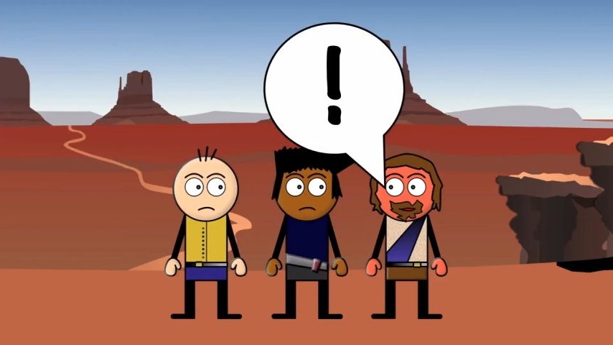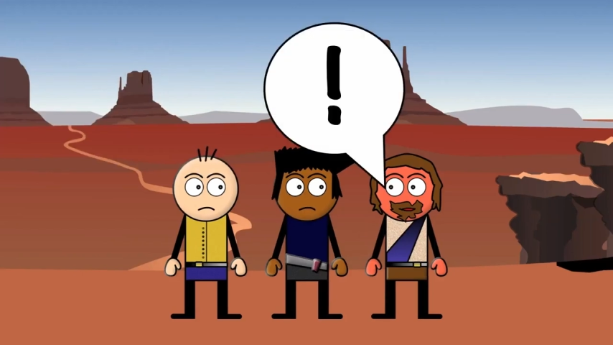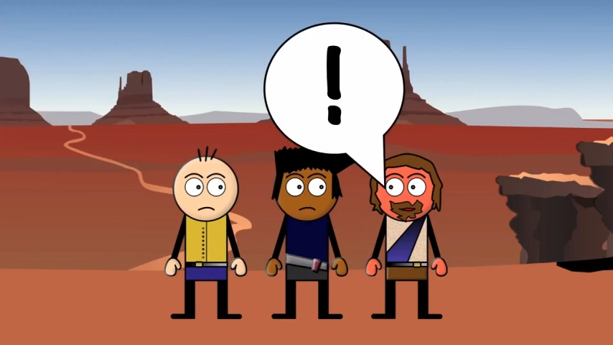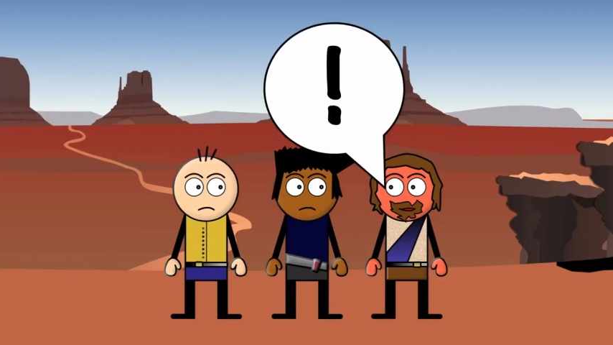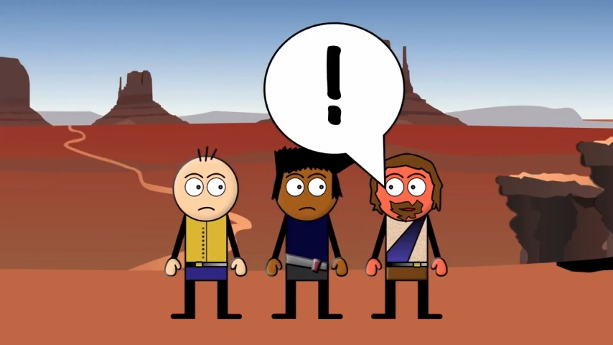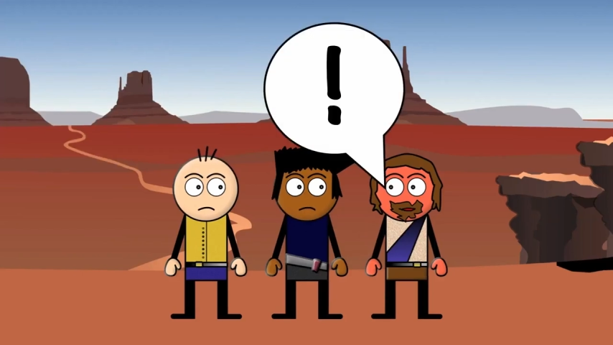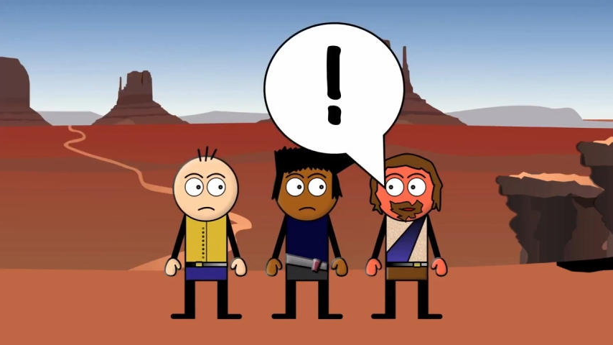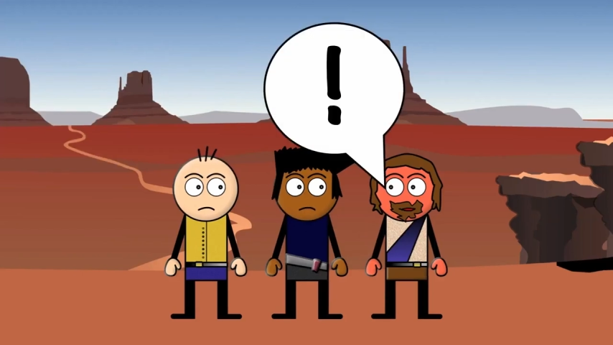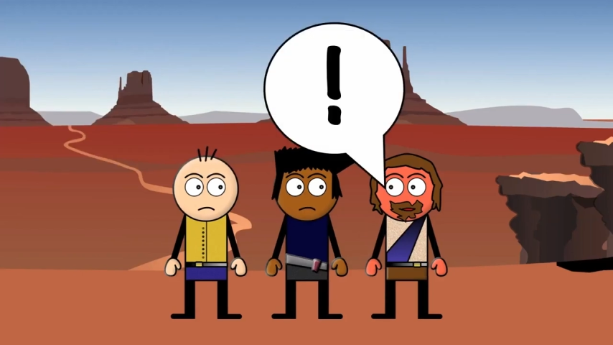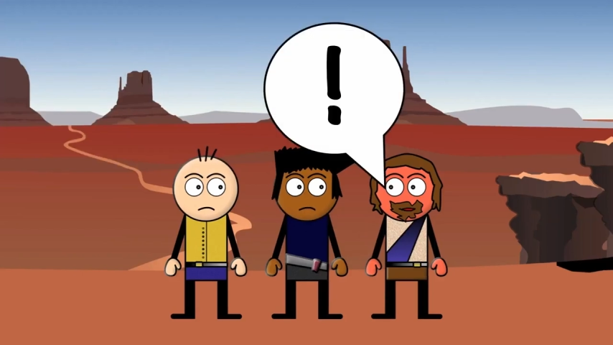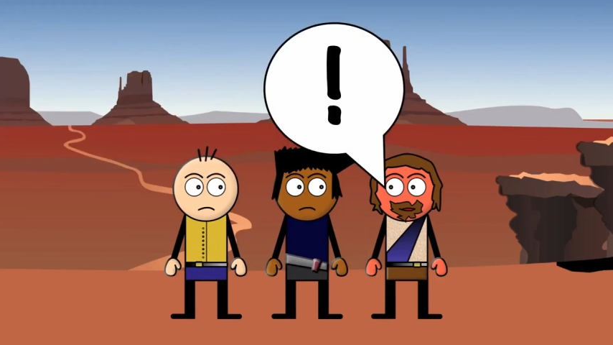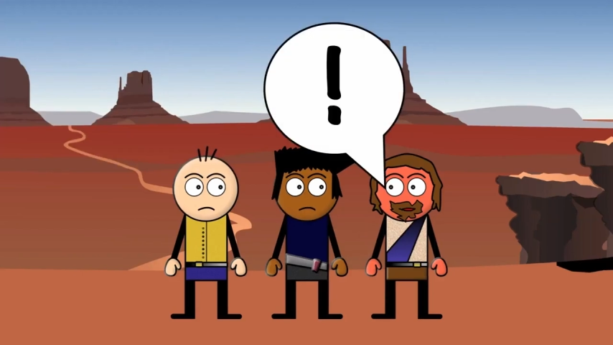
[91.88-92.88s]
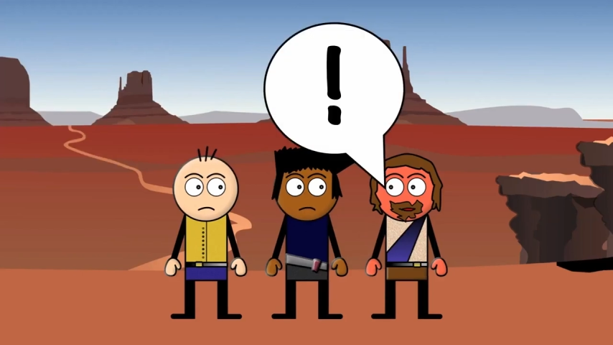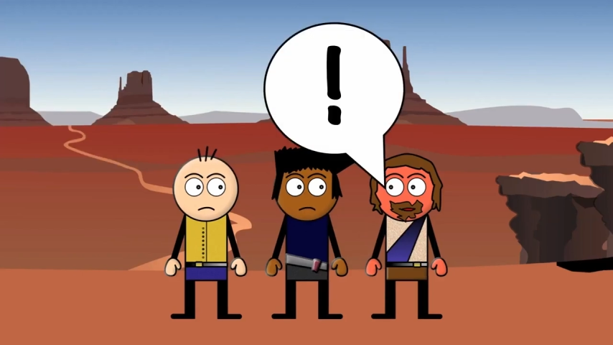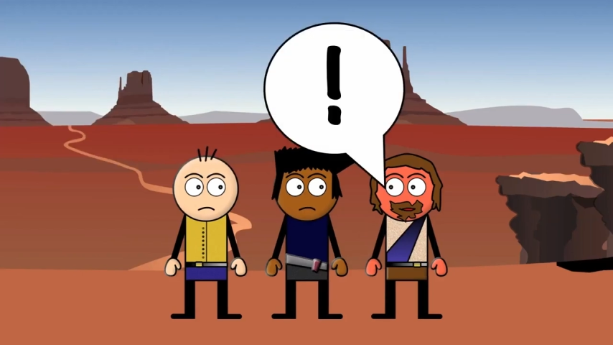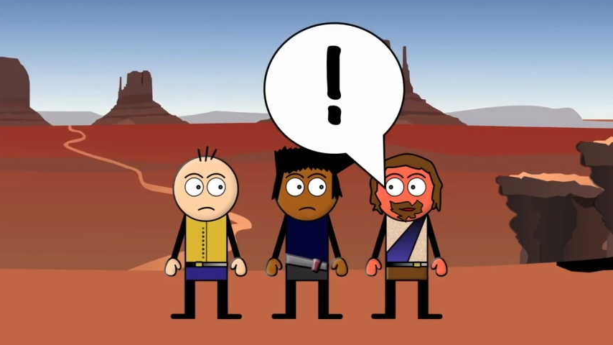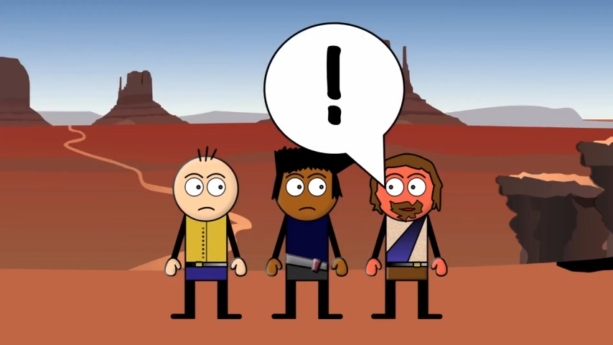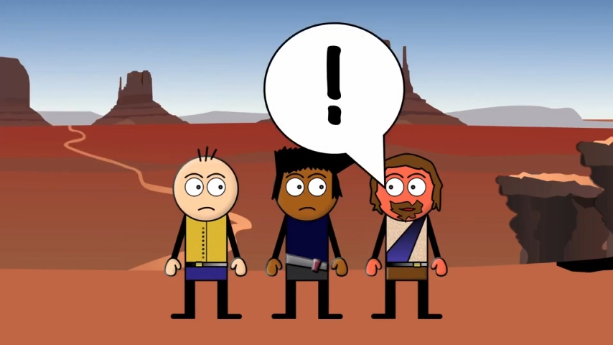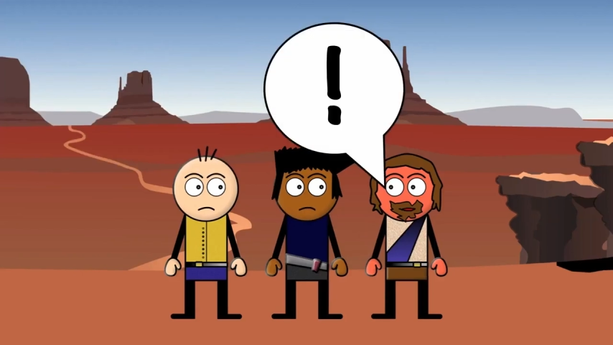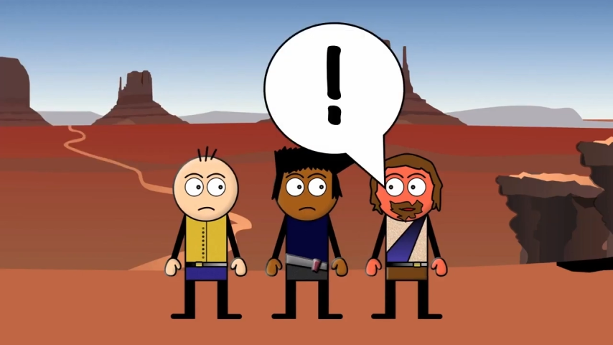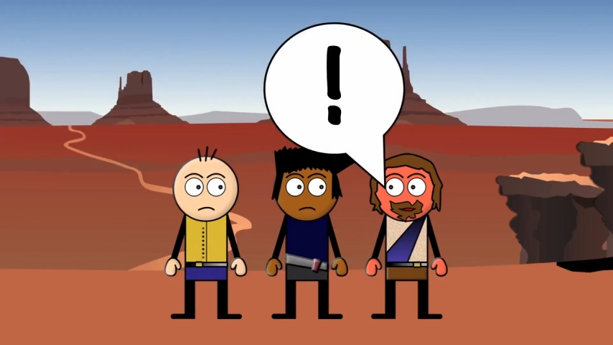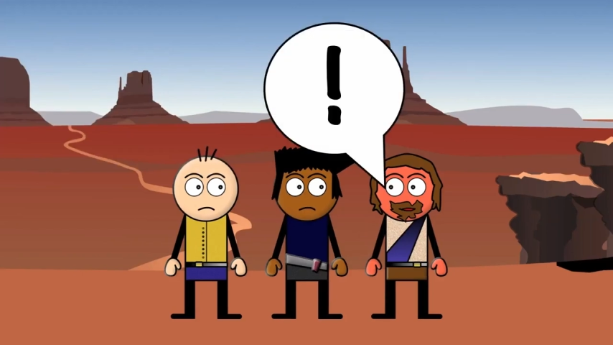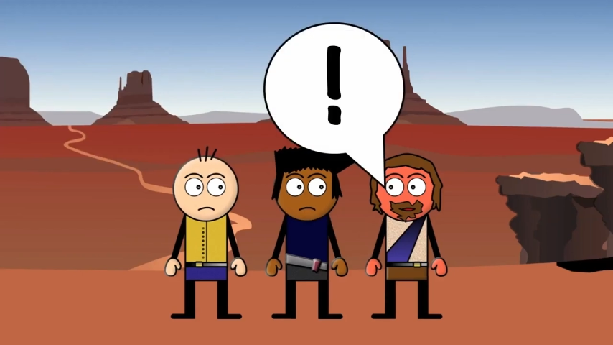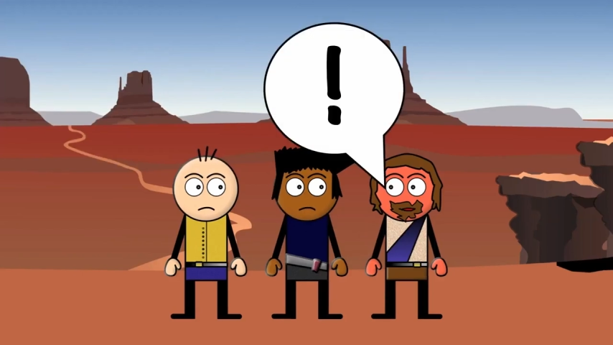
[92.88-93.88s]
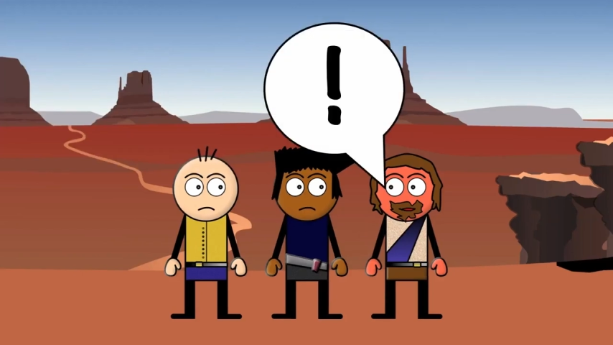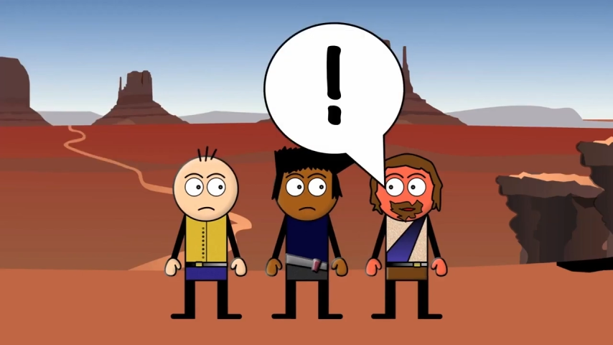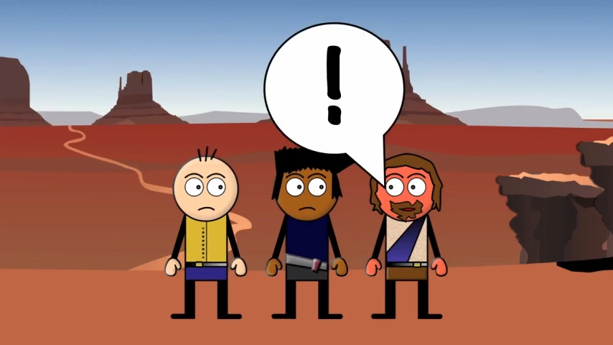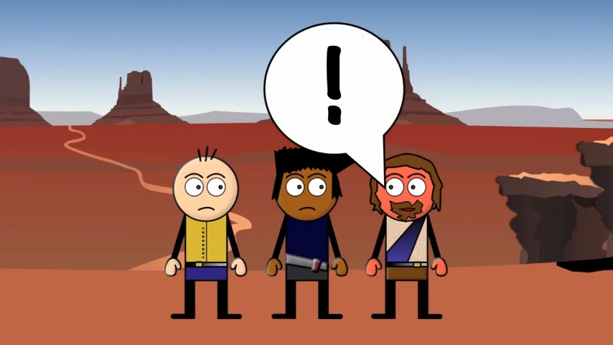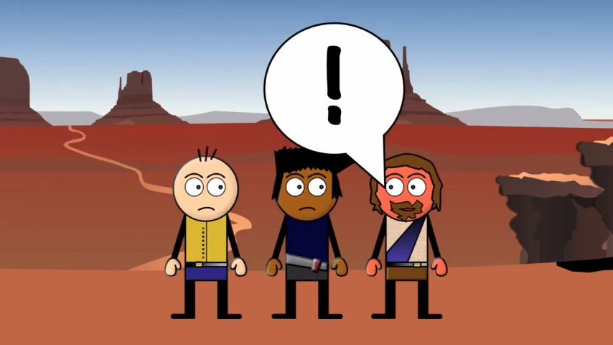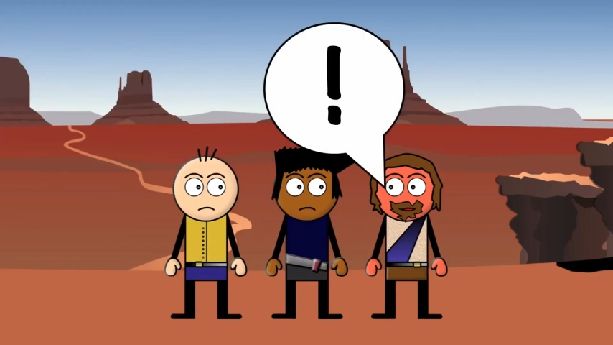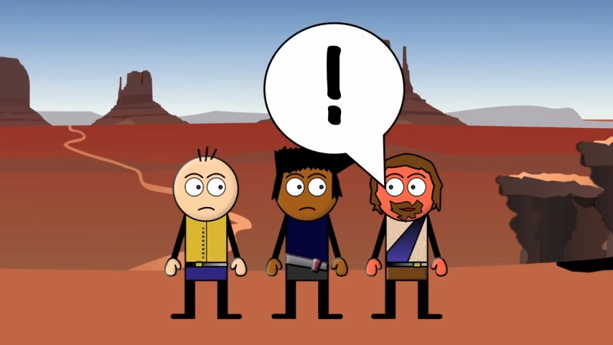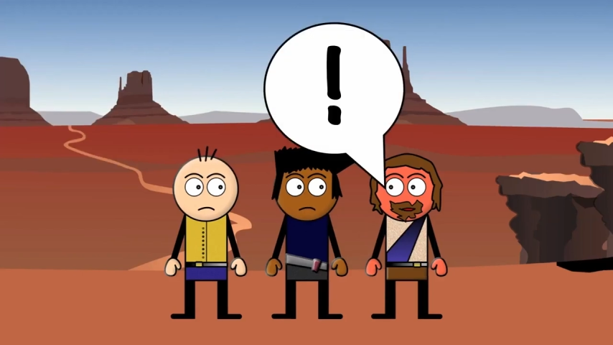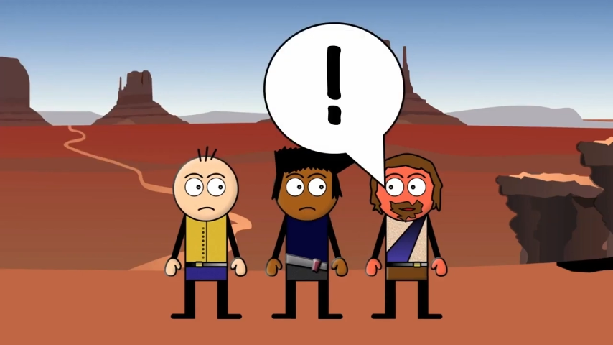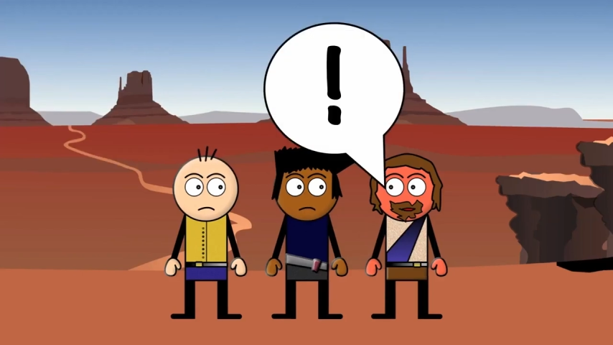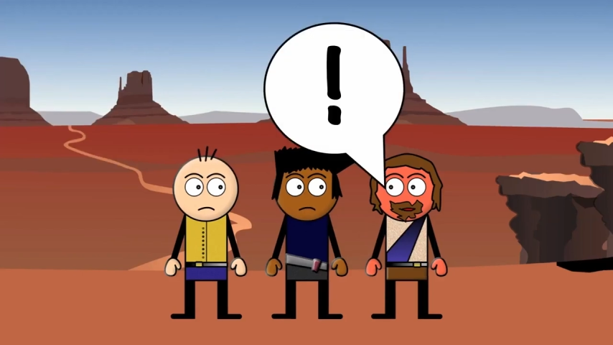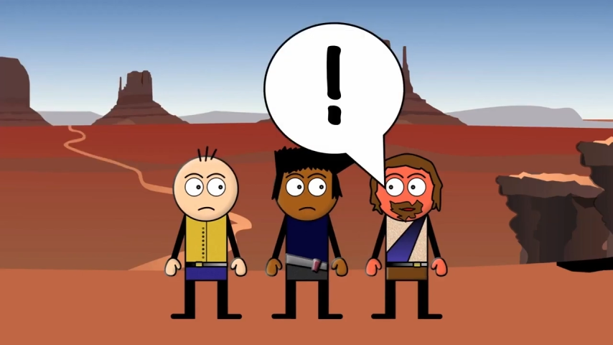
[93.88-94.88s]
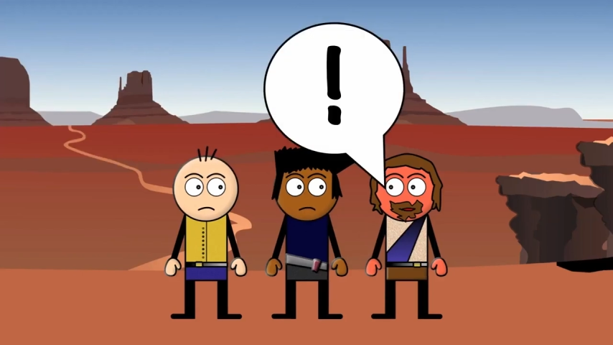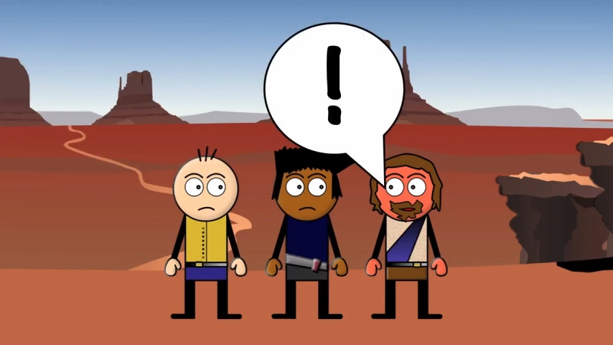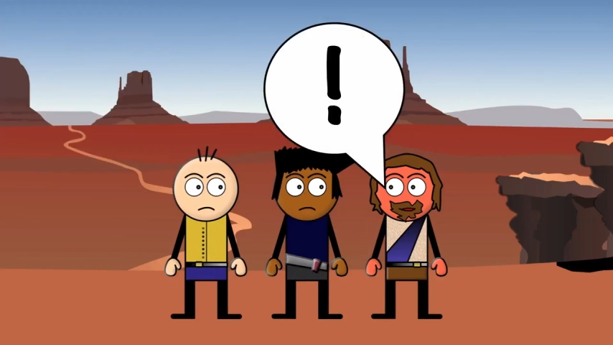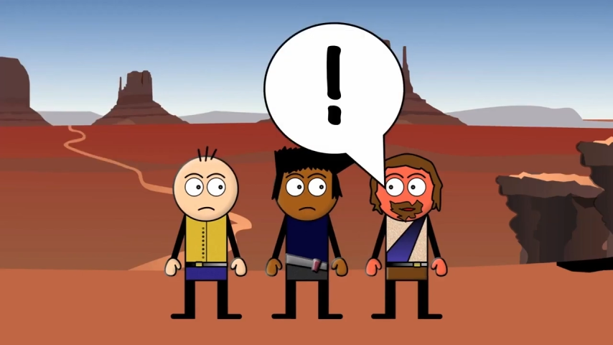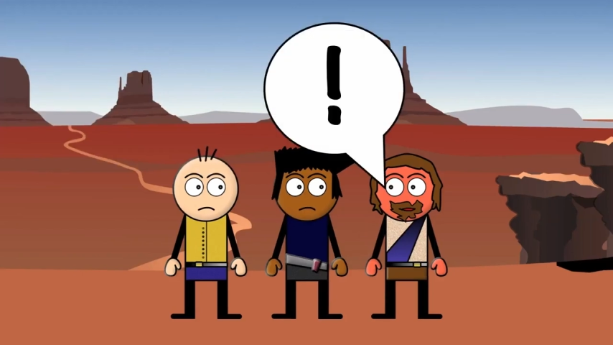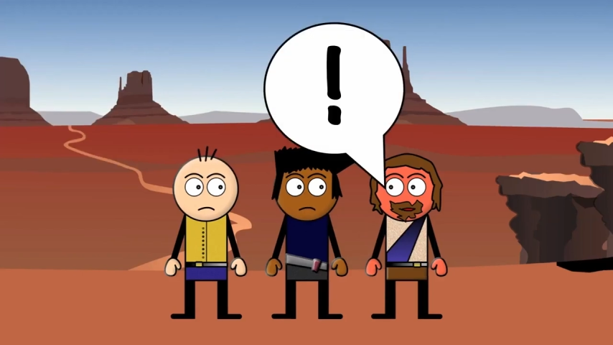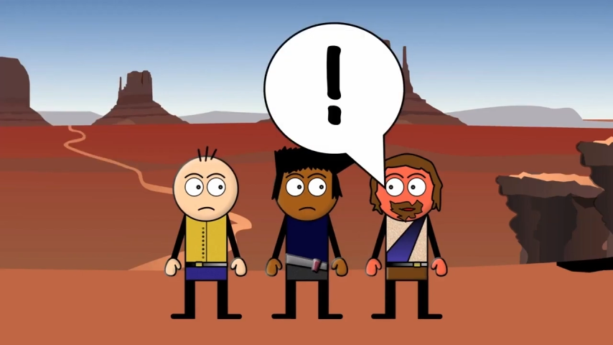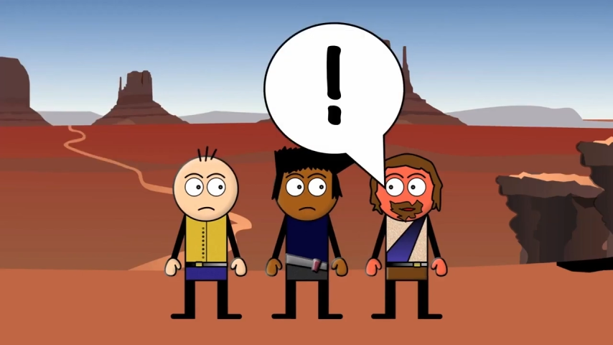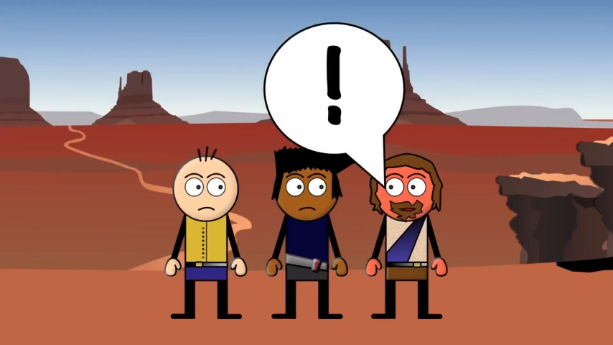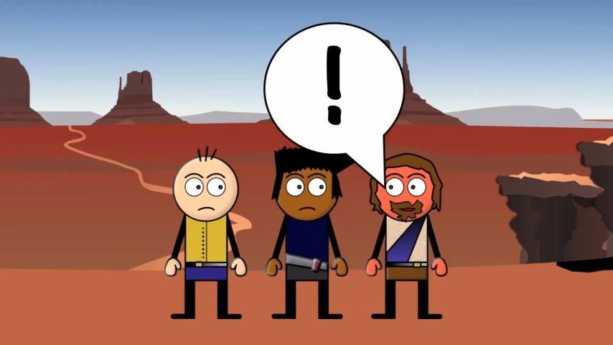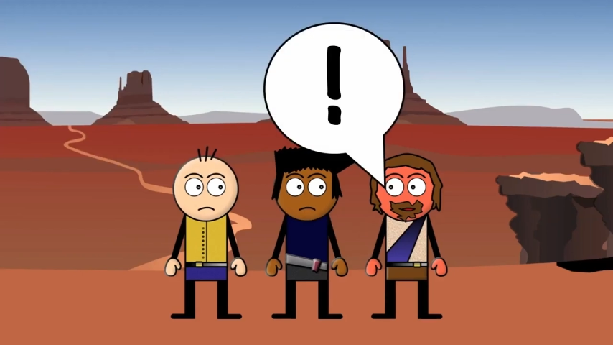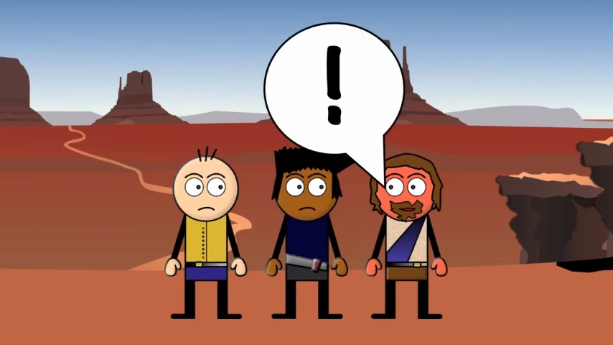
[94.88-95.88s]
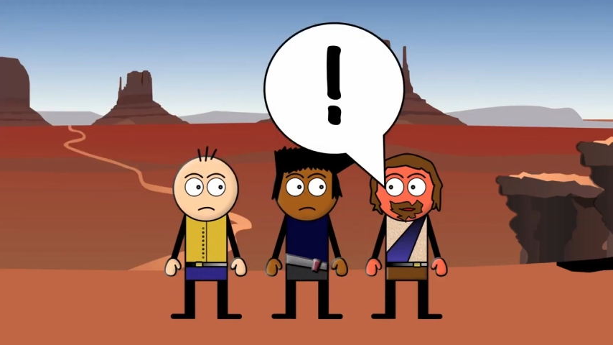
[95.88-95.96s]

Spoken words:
[unreadable: no face in view]